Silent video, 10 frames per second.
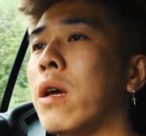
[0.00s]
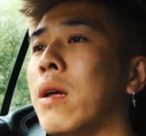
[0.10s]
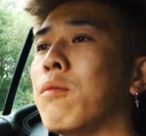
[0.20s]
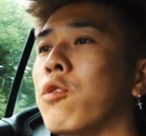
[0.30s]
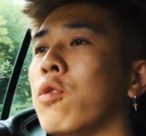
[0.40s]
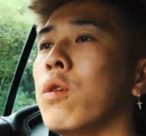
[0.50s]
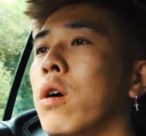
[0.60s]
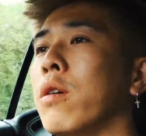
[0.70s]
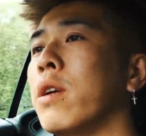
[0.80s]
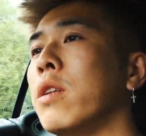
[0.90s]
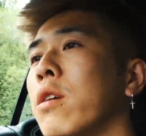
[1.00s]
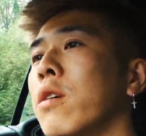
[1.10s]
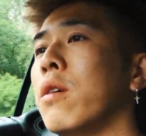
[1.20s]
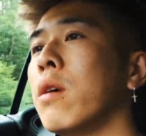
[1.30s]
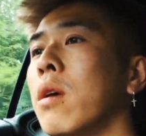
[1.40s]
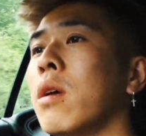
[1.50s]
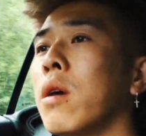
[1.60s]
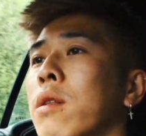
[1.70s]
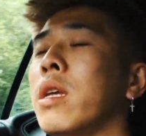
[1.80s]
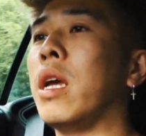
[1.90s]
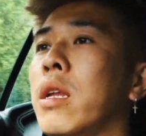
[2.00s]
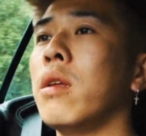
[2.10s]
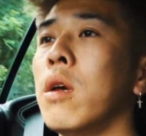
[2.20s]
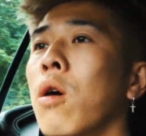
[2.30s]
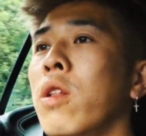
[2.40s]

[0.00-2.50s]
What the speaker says: I am so hungry today. Can't eat.